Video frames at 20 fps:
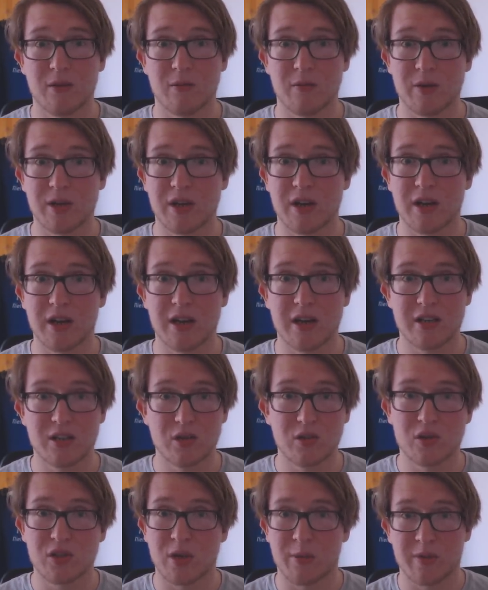We gotta
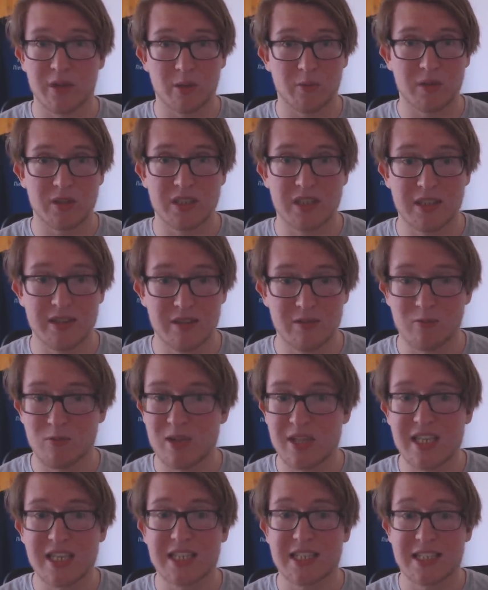do something with
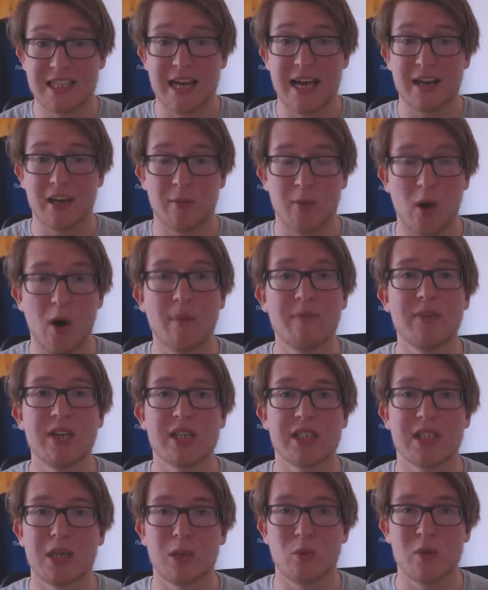this lineup.
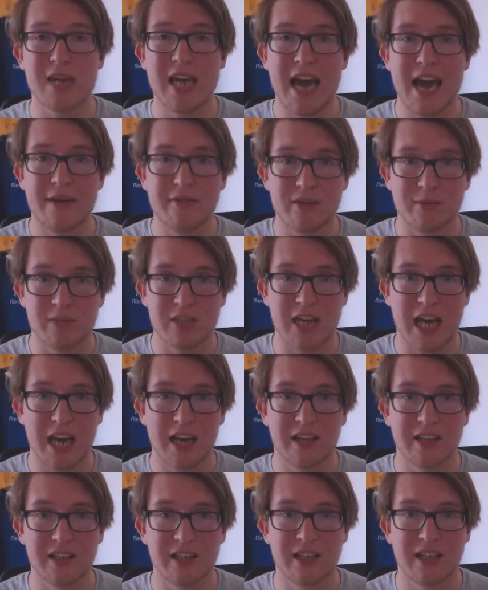Obviously we have some
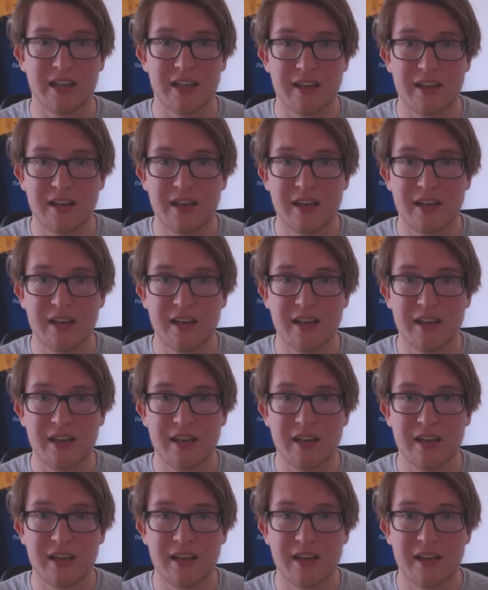talent here.